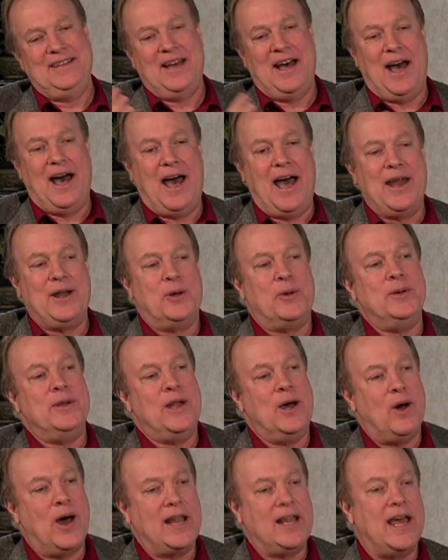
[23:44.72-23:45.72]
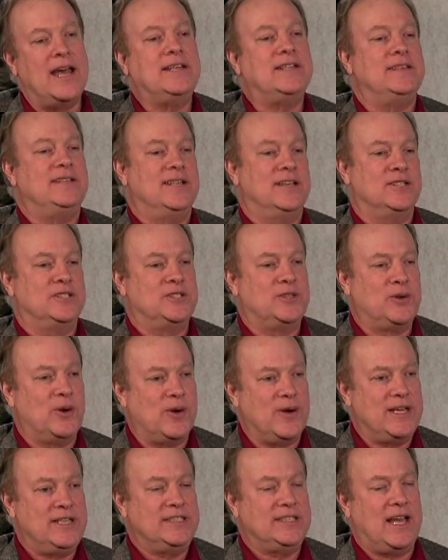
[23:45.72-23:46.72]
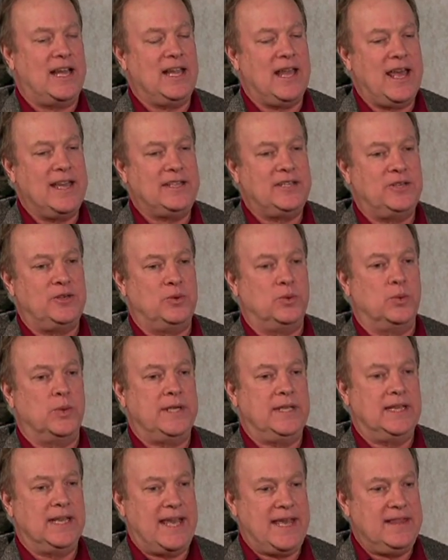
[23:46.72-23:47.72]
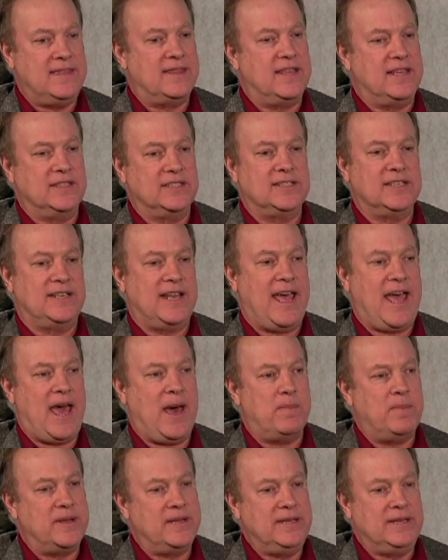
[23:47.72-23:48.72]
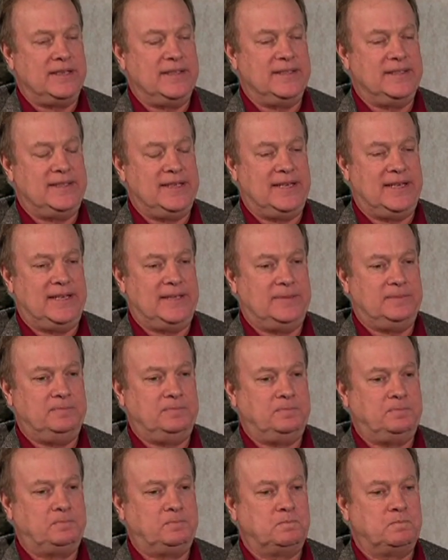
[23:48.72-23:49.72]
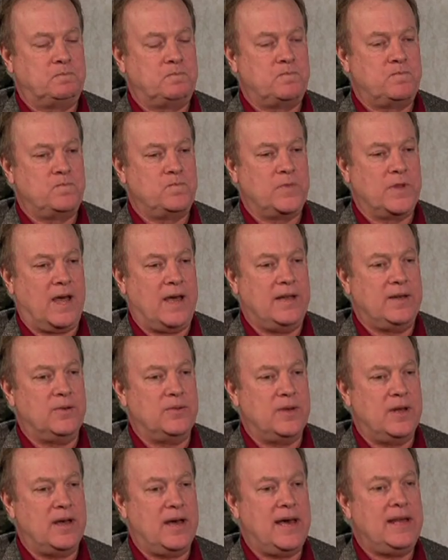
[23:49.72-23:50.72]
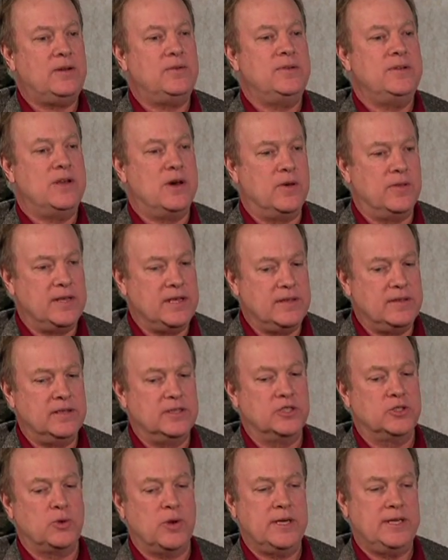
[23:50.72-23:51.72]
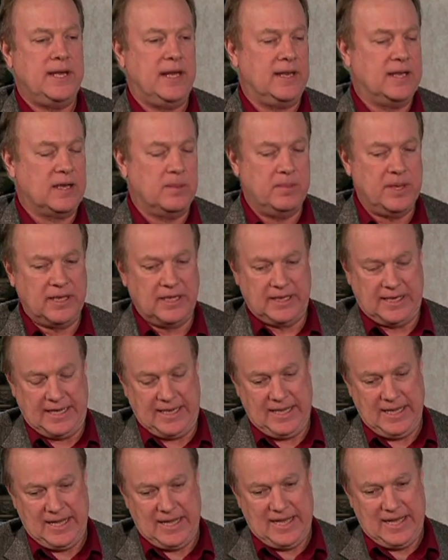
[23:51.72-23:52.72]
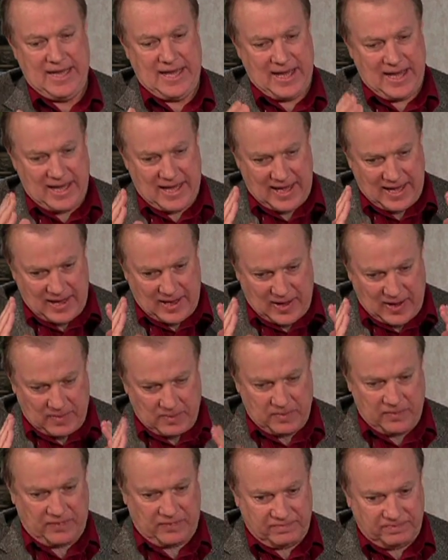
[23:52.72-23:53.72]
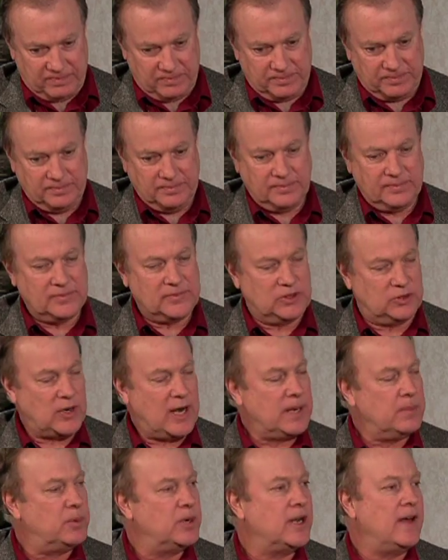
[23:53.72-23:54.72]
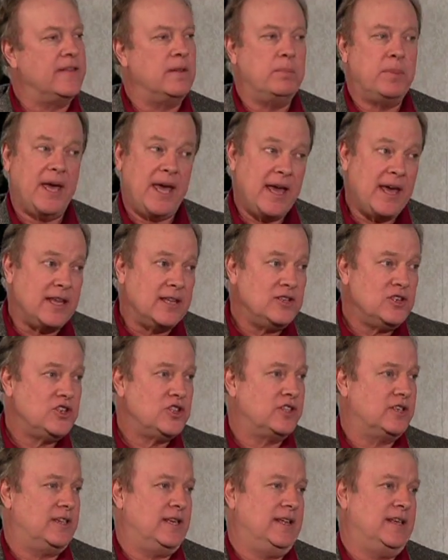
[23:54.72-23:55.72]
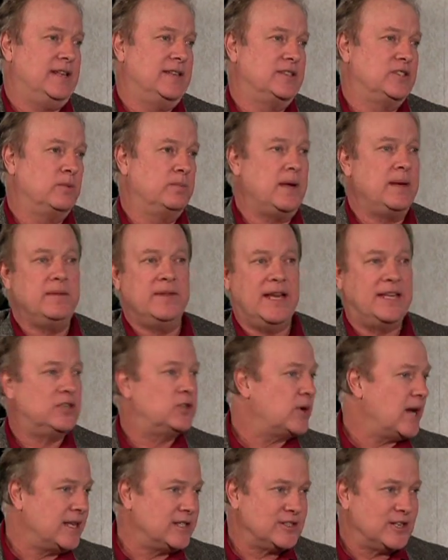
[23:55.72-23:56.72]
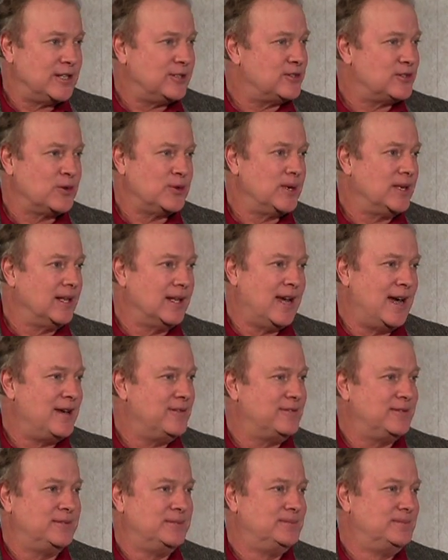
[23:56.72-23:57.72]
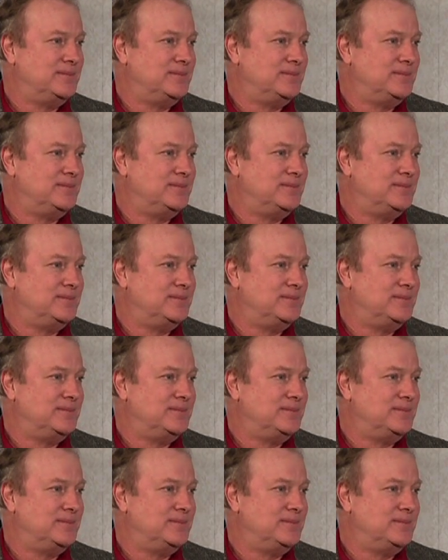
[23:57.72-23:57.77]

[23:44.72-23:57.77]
I don't know. I like to tell stories. I like to relate things that happen, and I don't know. The storytelling ability I'm try to put on the page, and so maybe that translates to real life.